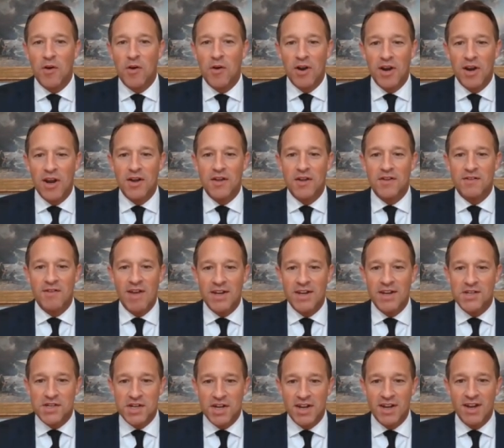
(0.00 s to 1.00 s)
got loads of
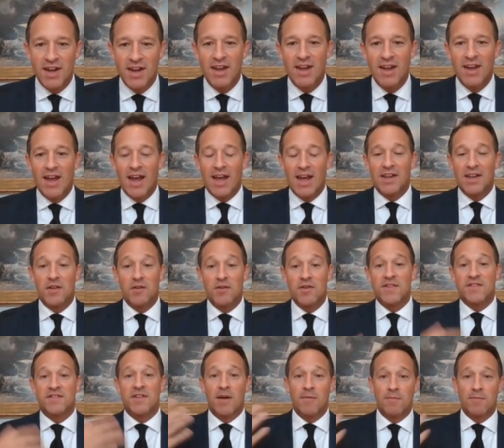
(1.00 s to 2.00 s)
energy, and now there
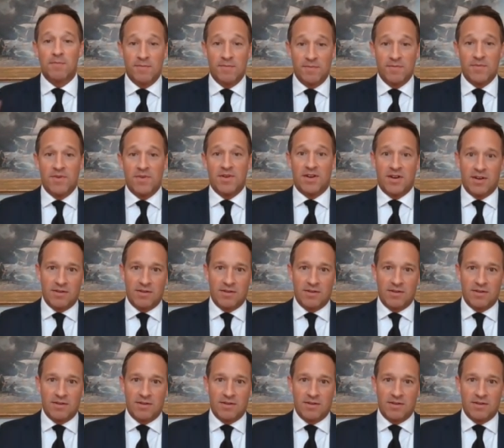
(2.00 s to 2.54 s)
are some